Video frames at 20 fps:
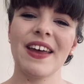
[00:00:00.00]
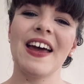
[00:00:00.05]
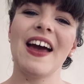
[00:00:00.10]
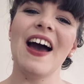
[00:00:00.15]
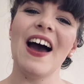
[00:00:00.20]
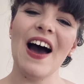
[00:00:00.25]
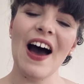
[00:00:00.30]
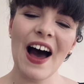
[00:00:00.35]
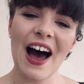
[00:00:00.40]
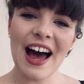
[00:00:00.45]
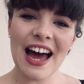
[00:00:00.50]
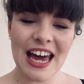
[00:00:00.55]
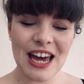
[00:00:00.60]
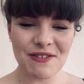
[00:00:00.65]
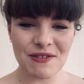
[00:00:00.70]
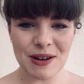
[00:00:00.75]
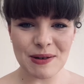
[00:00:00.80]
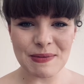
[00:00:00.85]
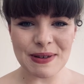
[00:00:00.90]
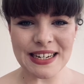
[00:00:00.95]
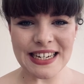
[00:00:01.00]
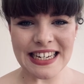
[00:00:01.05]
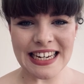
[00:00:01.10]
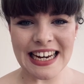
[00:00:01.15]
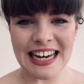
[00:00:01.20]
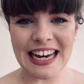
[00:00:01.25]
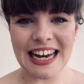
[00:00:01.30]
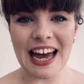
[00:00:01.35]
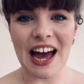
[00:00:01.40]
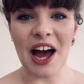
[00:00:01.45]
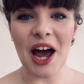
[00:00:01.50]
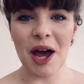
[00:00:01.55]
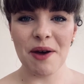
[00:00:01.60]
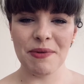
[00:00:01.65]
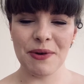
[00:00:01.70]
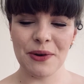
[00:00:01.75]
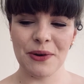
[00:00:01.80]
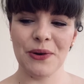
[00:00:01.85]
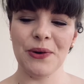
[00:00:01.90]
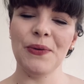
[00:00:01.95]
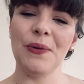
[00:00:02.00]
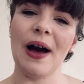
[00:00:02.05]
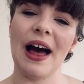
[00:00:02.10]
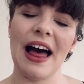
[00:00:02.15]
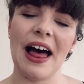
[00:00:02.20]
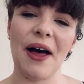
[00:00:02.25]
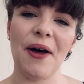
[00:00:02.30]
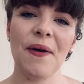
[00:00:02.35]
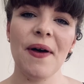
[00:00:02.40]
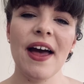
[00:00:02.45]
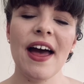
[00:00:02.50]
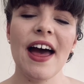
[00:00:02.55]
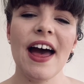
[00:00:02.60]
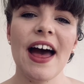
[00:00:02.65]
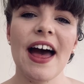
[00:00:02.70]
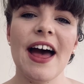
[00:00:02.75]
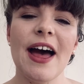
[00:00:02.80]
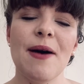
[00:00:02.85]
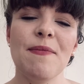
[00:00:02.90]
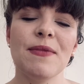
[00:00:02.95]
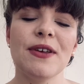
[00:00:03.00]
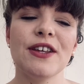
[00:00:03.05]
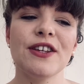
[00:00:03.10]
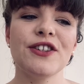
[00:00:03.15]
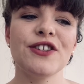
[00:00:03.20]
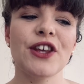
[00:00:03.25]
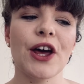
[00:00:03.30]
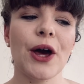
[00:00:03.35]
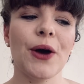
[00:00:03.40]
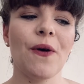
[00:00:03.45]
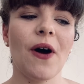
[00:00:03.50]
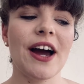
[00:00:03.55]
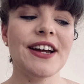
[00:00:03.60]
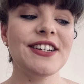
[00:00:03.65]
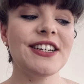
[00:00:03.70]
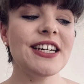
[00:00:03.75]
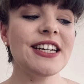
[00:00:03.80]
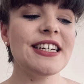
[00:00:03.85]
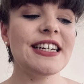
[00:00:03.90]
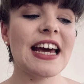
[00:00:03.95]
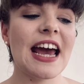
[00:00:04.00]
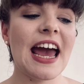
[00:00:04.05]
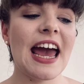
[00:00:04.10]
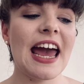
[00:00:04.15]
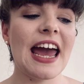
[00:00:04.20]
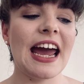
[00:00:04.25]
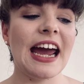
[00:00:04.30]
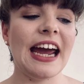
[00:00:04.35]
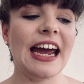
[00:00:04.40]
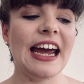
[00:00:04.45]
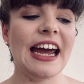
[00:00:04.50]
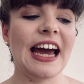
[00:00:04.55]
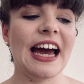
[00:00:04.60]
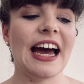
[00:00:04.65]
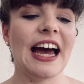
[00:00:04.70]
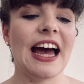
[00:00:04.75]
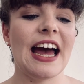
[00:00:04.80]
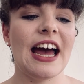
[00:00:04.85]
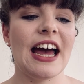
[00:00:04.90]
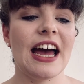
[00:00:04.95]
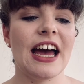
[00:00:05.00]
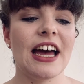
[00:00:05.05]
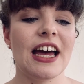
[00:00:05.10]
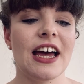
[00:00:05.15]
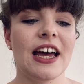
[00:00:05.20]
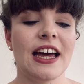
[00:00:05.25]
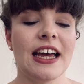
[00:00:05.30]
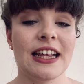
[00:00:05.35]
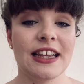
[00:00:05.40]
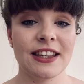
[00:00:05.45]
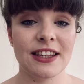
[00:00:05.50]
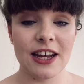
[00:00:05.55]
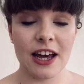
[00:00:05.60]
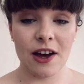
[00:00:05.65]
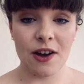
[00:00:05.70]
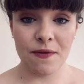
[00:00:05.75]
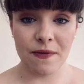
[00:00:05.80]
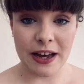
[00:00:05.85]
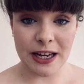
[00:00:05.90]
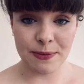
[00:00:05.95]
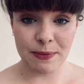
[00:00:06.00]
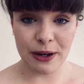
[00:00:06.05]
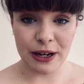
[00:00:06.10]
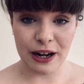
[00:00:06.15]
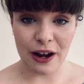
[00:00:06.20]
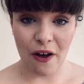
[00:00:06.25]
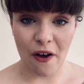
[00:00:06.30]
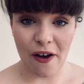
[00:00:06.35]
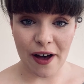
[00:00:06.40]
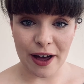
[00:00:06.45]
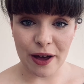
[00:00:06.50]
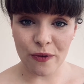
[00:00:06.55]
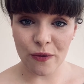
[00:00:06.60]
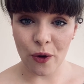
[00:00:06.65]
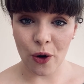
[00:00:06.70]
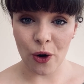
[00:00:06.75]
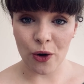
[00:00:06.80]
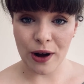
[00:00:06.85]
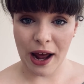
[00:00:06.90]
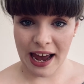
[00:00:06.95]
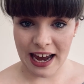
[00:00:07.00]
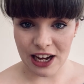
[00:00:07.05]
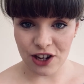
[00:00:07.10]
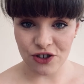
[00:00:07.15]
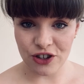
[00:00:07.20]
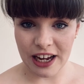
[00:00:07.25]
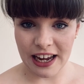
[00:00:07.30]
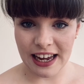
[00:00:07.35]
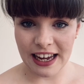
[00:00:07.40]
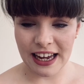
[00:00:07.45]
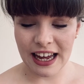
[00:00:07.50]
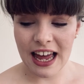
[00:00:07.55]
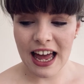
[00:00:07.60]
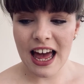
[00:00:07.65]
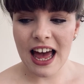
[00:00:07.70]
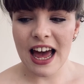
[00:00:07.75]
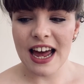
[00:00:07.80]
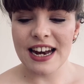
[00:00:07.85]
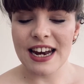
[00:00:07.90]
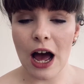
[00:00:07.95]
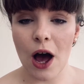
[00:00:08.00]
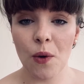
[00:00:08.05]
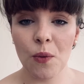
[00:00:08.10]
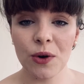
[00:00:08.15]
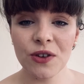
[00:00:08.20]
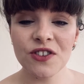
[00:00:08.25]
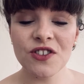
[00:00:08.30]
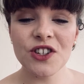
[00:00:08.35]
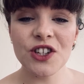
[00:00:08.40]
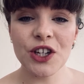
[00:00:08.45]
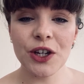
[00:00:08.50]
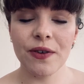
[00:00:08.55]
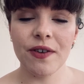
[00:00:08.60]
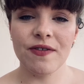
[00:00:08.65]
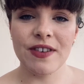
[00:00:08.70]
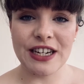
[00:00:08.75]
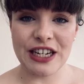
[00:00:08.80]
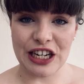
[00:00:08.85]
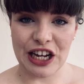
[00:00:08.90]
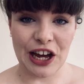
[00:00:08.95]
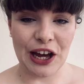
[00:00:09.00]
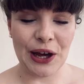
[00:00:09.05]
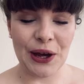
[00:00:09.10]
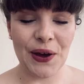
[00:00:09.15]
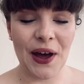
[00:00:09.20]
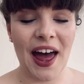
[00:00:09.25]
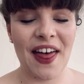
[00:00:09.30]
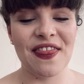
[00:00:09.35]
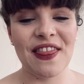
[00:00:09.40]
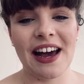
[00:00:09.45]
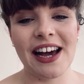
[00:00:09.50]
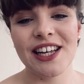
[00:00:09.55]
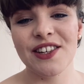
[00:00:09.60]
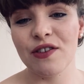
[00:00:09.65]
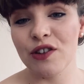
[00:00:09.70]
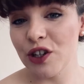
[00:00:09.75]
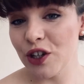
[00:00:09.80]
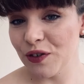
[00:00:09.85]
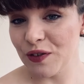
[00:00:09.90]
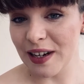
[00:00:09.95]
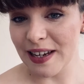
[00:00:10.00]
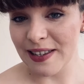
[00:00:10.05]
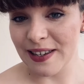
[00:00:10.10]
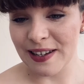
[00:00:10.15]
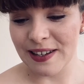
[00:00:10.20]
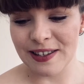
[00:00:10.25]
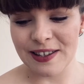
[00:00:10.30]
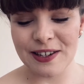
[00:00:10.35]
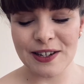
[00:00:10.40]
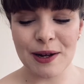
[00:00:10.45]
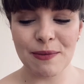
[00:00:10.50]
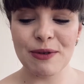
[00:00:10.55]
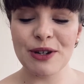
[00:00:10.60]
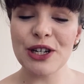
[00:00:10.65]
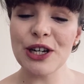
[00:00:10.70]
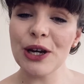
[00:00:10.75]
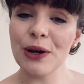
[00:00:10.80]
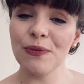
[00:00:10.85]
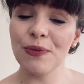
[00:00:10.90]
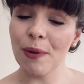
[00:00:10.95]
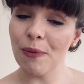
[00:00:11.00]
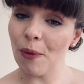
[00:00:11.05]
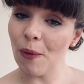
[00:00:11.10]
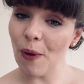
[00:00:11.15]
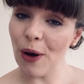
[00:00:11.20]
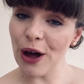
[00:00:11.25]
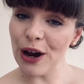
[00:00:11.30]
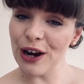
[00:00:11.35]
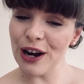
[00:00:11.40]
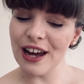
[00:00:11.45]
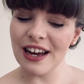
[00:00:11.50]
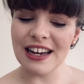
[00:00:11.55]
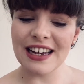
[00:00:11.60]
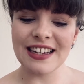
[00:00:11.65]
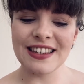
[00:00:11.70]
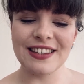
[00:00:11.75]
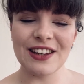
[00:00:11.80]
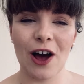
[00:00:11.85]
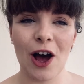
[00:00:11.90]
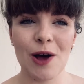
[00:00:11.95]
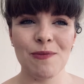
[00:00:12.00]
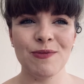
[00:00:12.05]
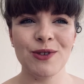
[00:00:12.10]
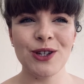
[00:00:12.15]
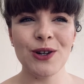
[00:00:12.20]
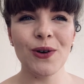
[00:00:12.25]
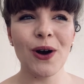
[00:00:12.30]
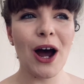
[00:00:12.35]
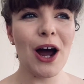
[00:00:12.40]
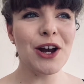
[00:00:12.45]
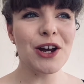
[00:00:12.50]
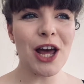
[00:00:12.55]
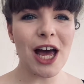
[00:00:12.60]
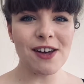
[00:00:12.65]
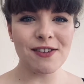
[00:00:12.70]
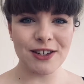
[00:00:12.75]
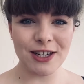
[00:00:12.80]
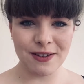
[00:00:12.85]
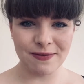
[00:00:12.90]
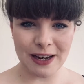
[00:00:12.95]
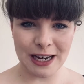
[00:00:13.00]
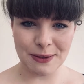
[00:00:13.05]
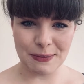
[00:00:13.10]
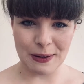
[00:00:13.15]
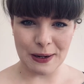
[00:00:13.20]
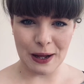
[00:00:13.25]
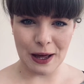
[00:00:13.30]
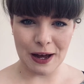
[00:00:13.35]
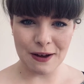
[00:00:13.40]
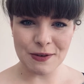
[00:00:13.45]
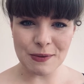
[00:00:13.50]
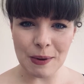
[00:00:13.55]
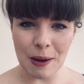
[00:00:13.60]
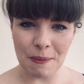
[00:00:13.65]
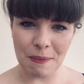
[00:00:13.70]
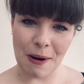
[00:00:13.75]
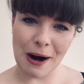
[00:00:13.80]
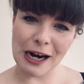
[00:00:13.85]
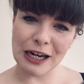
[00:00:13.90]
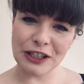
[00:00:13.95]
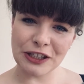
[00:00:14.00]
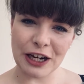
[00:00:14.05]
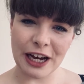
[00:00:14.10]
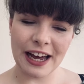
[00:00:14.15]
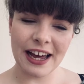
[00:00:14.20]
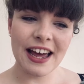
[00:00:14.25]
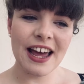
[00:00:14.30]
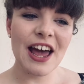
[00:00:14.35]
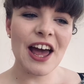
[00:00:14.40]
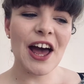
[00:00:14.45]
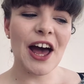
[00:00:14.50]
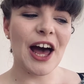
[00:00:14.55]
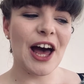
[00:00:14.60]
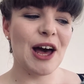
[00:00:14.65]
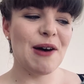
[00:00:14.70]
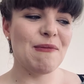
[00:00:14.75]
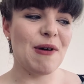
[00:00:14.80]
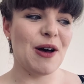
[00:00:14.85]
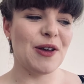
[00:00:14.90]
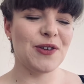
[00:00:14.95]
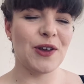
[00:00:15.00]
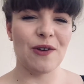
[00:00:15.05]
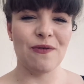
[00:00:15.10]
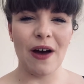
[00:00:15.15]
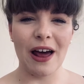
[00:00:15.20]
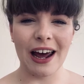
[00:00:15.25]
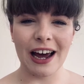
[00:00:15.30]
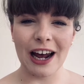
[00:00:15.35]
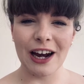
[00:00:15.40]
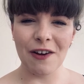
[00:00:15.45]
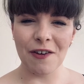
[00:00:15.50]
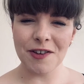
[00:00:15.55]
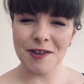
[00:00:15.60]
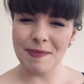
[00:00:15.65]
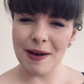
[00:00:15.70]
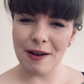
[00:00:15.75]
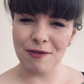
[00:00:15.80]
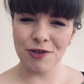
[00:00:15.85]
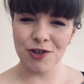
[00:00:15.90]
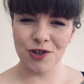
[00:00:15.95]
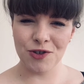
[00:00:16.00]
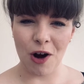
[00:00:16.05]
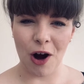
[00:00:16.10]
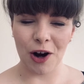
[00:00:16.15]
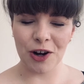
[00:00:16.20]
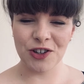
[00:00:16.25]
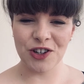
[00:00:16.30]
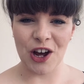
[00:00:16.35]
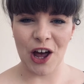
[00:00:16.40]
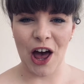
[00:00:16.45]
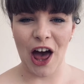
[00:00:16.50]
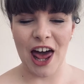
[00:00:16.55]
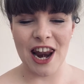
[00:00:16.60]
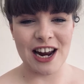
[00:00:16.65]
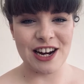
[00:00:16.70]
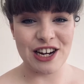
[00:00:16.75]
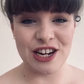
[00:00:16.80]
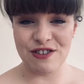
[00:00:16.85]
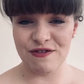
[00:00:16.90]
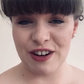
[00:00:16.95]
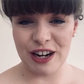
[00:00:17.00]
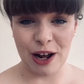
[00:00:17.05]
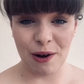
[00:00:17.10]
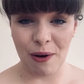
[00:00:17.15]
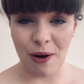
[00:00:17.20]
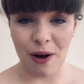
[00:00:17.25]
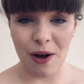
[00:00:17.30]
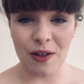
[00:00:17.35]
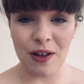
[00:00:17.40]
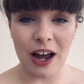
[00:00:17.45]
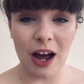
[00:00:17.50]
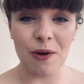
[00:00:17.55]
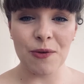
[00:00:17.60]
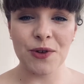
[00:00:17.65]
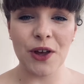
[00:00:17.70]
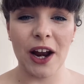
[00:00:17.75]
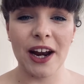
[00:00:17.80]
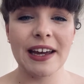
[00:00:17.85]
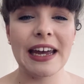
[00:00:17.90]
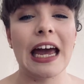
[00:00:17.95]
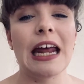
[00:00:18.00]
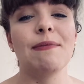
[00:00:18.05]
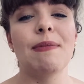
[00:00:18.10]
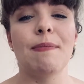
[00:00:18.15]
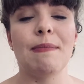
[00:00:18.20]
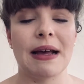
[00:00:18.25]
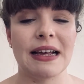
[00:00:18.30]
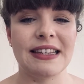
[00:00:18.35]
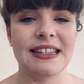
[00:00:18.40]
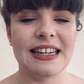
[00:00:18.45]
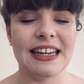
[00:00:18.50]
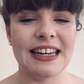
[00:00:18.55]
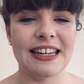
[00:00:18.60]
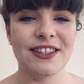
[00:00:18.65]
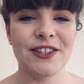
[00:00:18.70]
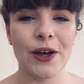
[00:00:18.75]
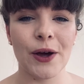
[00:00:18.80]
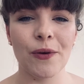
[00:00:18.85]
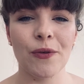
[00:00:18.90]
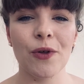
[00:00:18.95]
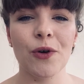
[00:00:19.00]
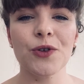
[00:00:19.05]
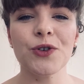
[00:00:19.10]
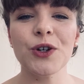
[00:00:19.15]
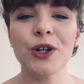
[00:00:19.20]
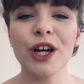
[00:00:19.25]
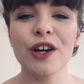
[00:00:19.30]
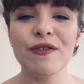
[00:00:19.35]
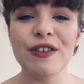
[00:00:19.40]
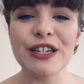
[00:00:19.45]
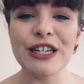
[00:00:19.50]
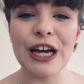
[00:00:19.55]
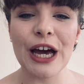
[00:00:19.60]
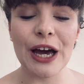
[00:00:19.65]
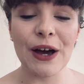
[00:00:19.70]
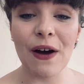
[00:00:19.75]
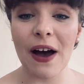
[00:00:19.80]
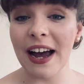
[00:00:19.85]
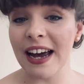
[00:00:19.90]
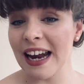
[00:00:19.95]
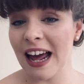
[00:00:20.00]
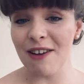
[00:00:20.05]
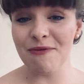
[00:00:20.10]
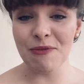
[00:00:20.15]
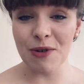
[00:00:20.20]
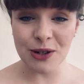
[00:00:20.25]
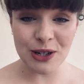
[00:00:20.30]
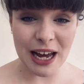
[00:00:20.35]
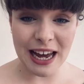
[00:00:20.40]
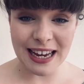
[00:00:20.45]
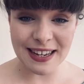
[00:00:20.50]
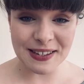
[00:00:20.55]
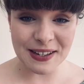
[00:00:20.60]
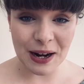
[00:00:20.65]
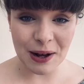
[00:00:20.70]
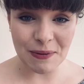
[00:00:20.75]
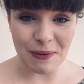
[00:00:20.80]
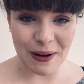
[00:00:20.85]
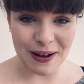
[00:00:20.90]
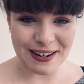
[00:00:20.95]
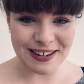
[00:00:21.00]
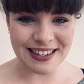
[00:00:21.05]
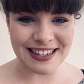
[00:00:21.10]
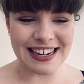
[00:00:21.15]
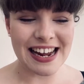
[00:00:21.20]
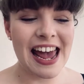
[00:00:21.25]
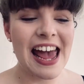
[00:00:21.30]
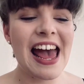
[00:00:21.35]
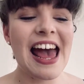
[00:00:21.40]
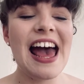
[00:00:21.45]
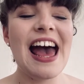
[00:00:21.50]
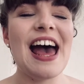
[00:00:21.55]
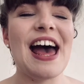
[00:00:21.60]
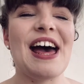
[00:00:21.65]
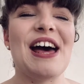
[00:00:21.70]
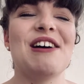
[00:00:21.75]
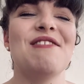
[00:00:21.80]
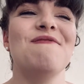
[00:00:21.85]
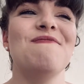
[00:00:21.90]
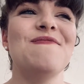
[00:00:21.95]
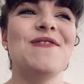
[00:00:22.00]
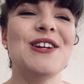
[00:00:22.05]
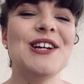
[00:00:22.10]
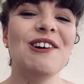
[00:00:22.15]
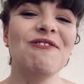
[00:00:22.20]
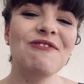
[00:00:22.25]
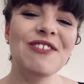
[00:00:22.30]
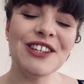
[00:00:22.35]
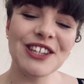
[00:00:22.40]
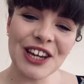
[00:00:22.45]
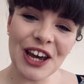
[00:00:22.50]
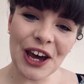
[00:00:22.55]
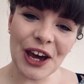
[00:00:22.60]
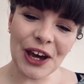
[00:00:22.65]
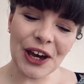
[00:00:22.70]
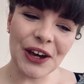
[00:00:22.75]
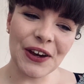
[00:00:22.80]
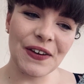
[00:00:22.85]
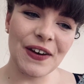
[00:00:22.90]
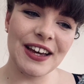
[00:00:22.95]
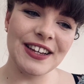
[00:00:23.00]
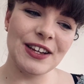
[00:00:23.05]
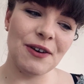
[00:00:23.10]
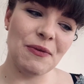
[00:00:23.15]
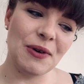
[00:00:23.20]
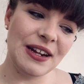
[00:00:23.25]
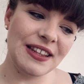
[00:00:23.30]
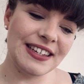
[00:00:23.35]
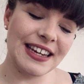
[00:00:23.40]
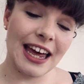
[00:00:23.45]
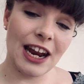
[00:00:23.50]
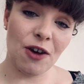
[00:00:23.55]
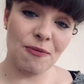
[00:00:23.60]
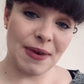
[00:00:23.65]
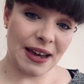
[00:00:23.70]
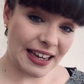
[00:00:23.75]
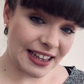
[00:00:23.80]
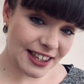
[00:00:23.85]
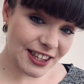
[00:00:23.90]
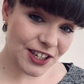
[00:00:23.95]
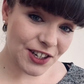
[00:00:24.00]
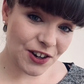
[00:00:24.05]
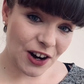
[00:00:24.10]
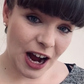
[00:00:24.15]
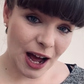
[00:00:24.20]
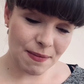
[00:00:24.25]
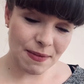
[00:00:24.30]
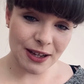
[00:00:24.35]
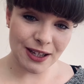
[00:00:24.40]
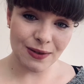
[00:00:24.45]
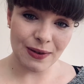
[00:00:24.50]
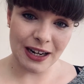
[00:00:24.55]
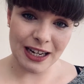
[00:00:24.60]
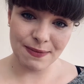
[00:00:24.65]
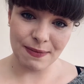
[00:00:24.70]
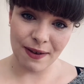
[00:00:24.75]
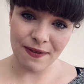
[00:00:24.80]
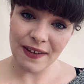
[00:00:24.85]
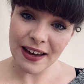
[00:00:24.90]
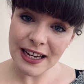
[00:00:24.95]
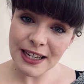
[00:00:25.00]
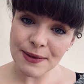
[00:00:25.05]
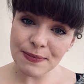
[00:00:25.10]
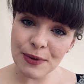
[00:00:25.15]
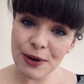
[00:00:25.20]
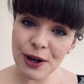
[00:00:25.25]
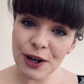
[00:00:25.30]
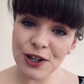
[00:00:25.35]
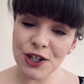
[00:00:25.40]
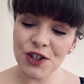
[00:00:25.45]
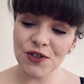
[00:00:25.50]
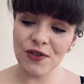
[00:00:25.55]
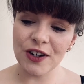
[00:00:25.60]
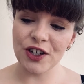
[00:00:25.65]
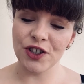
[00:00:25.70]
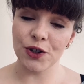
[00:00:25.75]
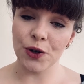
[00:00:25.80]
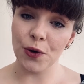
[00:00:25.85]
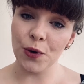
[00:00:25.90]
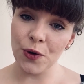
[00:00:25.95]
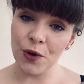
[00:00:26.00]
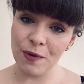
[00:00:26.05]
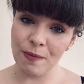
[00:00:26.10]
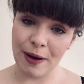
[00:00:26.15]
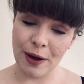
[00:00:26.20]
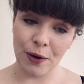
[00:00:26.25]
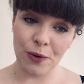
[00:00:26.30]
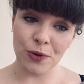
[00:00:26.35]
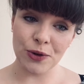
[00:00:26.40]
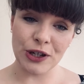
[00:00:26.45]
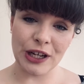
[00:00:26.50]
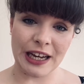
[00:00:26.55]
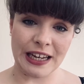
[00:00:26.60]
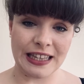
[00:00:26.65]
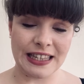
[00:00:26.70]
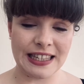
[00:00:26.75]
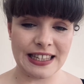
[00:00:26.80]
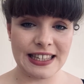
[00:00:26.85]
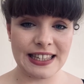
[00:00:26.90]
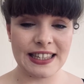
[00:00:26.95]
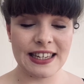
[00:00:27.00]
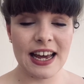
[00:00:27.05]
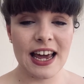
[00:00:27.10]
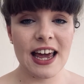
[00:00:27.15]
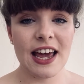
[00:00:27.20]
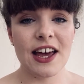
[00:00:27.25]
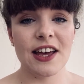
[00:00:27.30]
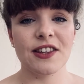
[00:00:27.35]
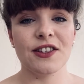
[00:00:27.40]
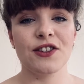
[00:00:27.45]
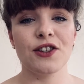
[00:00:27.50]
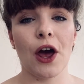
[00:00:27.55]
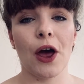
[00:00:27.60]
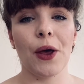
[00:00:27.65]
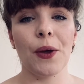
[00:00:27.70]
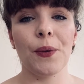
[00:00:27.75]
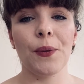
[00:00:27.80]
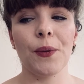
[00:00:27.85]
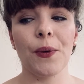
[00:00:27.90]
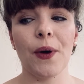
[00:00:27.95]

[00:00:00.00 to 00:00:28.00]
Hi everybody, I hope you're all well. So I did a Facebook Live on aging. Now I wanted to do a video, and that is for two reasons. Number one is I'm still quite nervous doing Facebook Lives, a bit of pressure. So I felt like I lost a bit of structure, and I didn't really know. I was kind of getting a bit messy. So I thought doing the video, I can have more takes than I want. But number two is I wanted to get on my Instagram as well as my Facebook to reach all of my audience. So